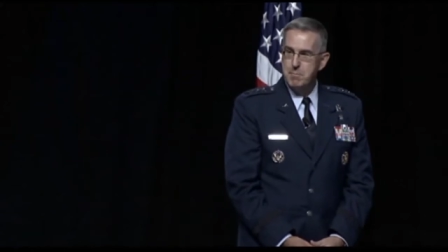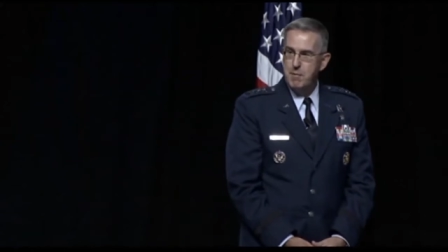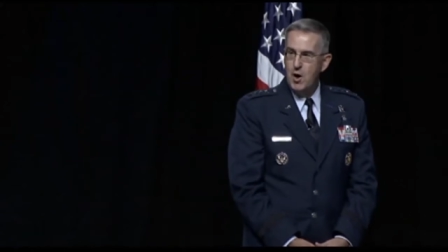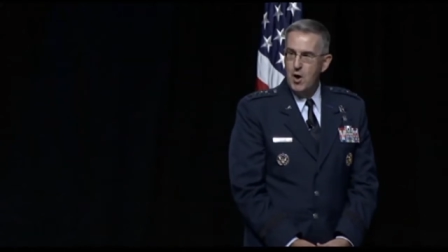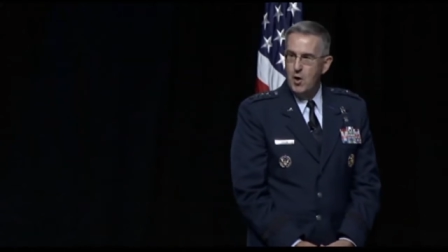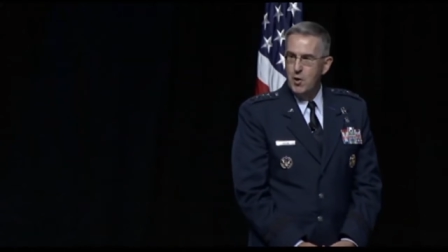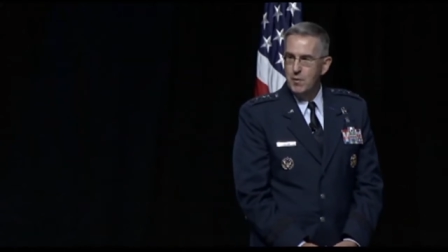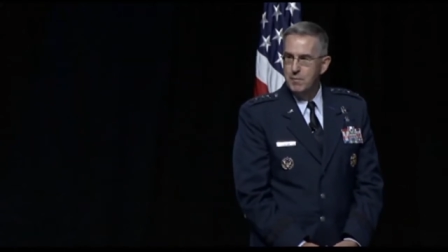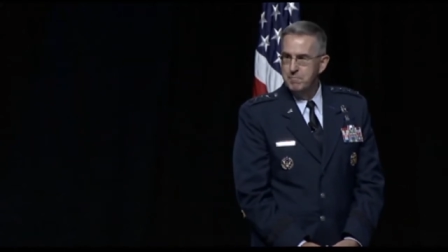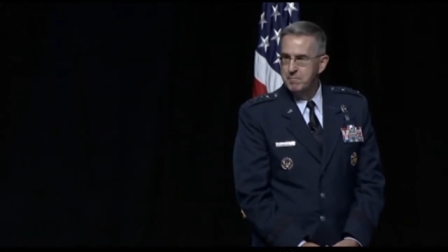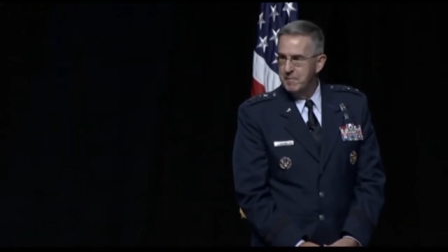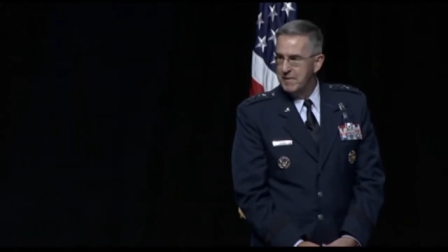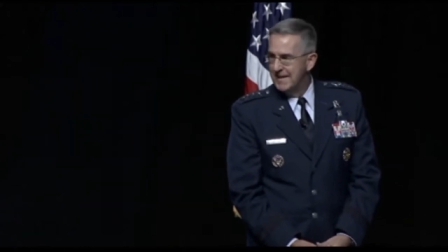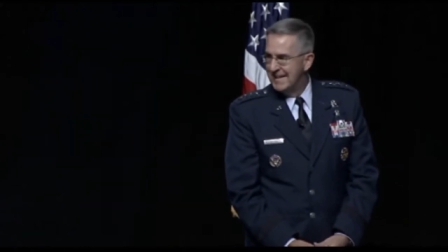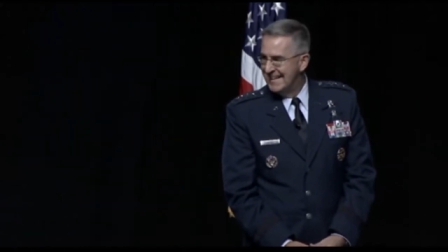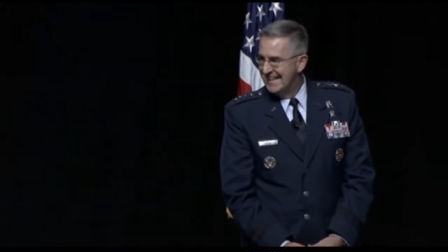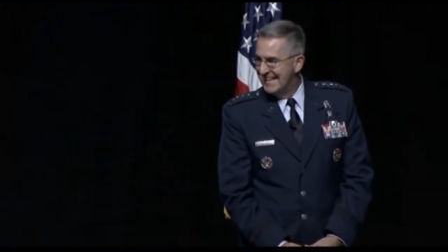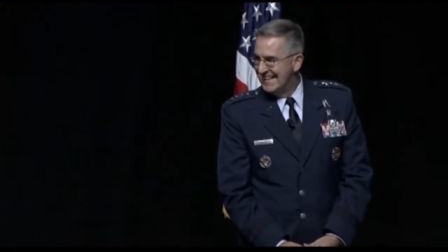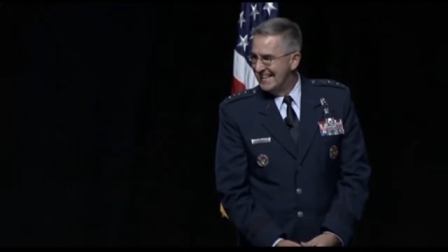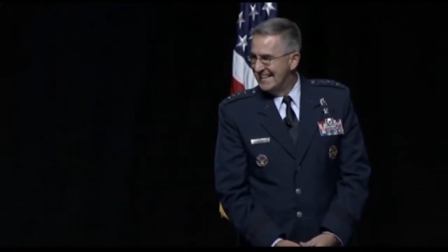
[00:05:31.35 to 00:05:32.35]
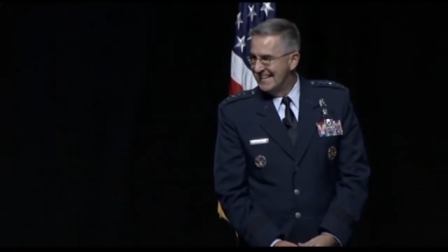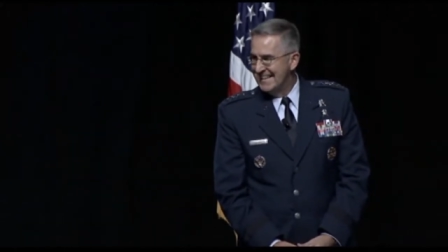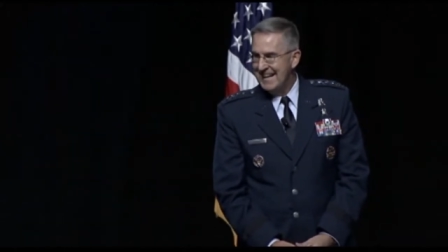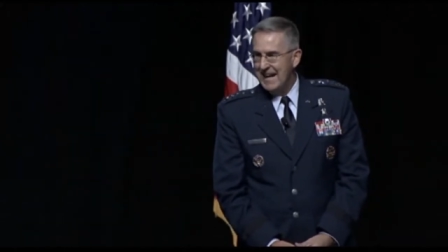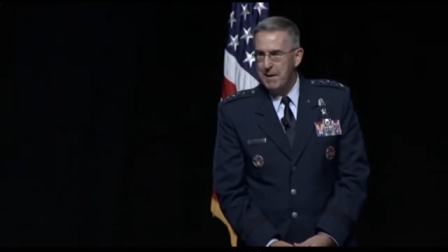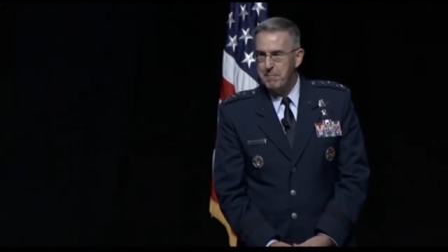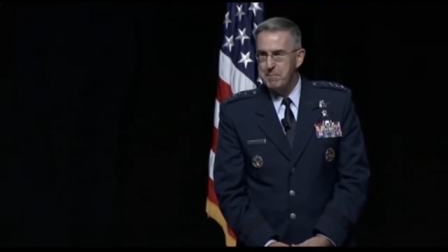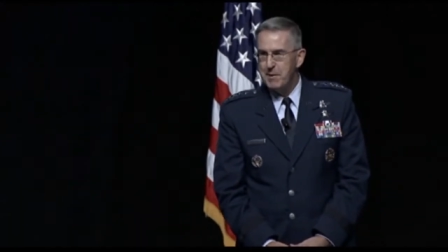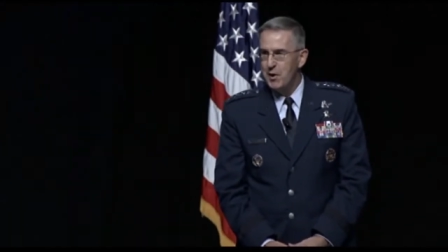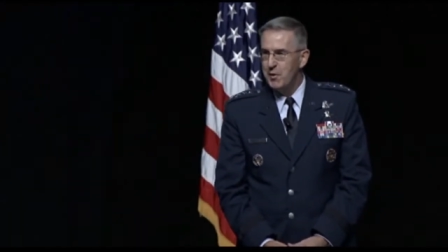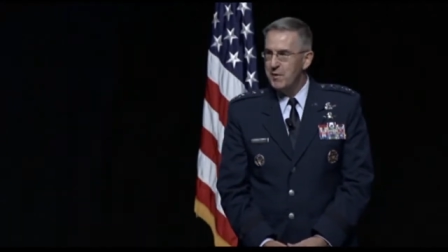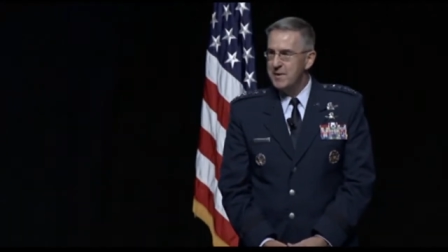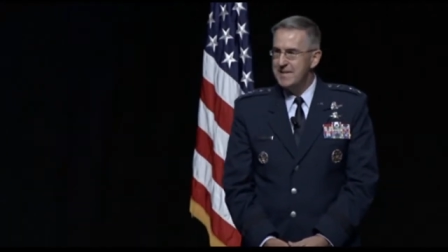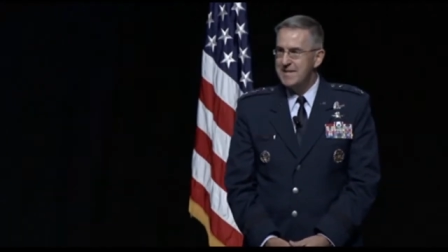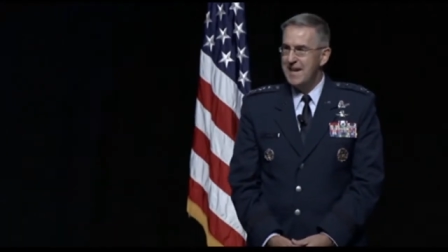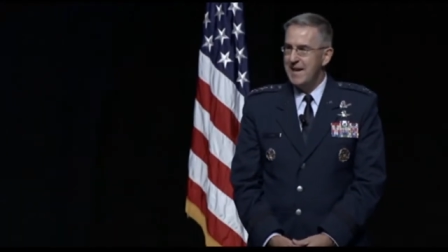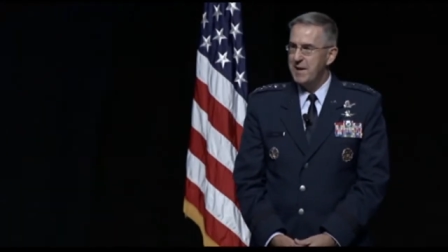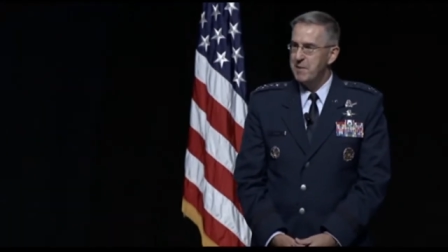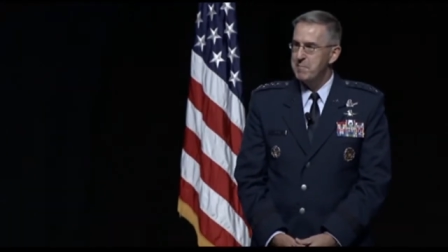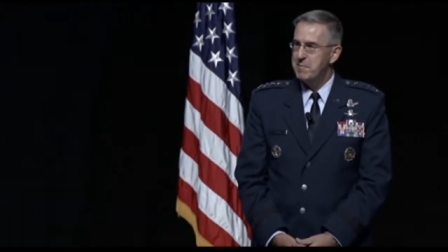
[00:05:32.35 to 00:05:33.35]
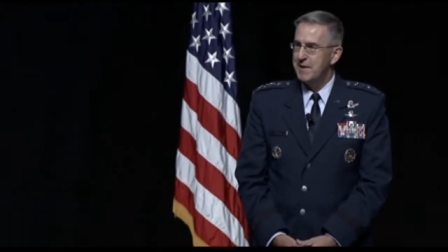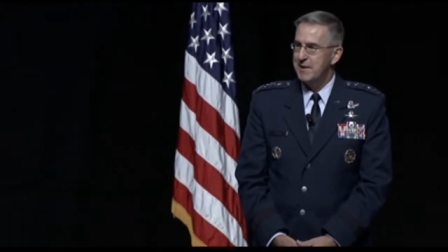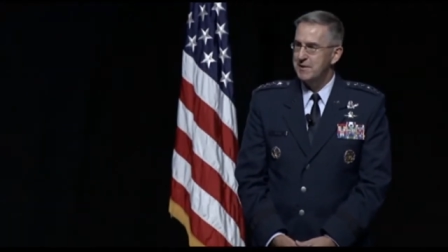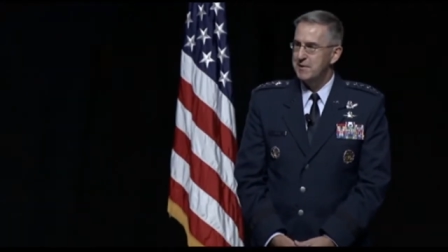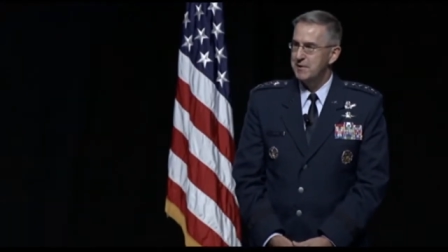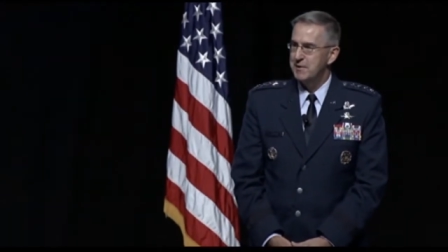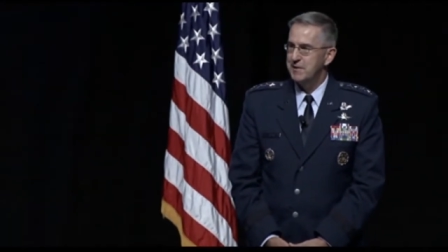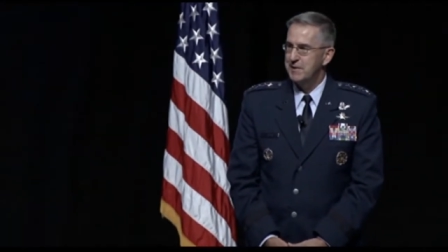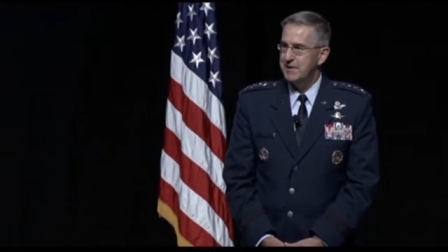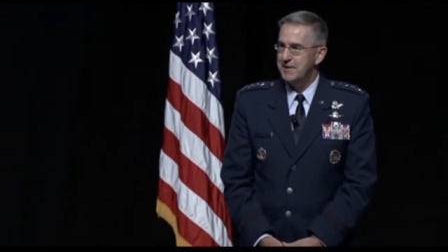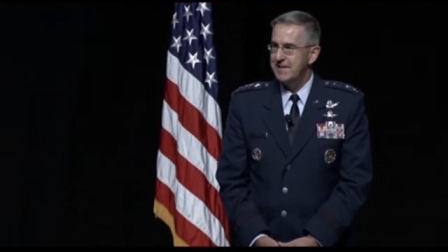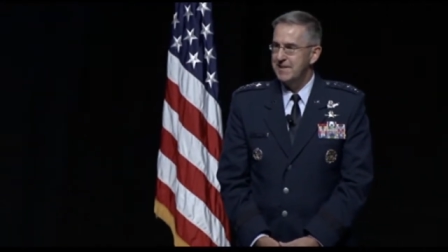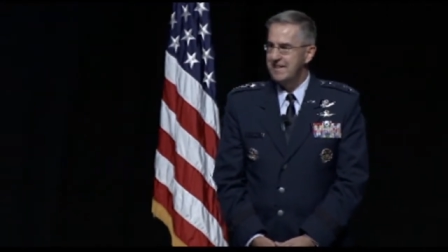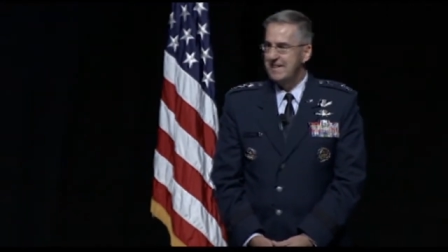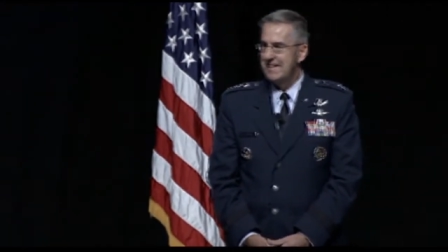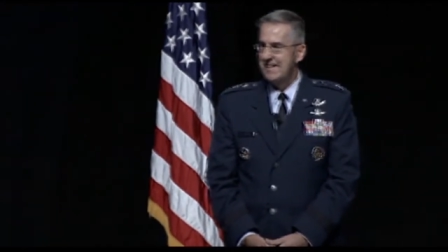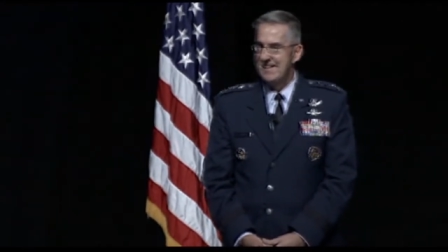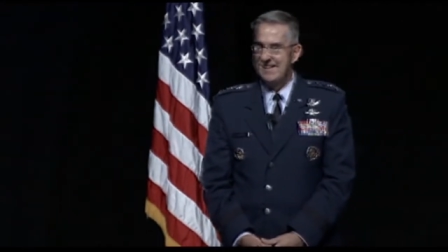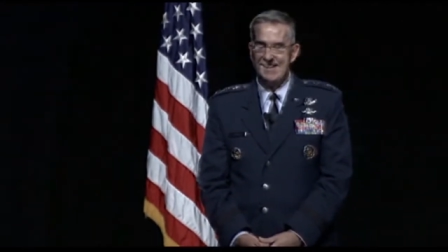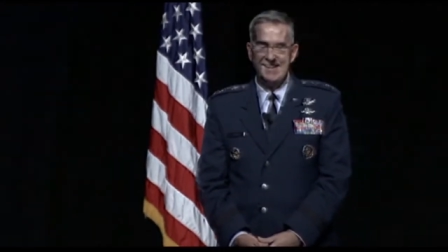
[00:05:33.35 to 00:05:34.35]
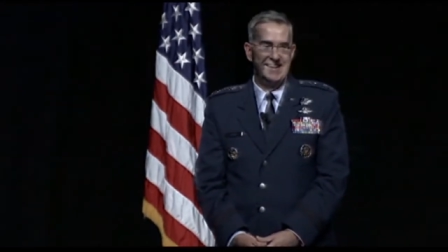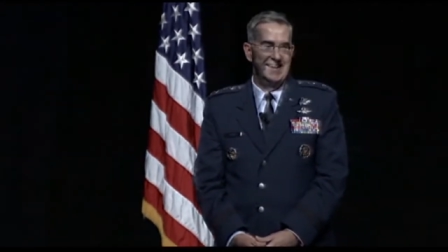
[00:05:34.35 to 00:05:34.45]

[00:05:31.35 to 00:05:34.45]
Major Bone kept going, taking pictures.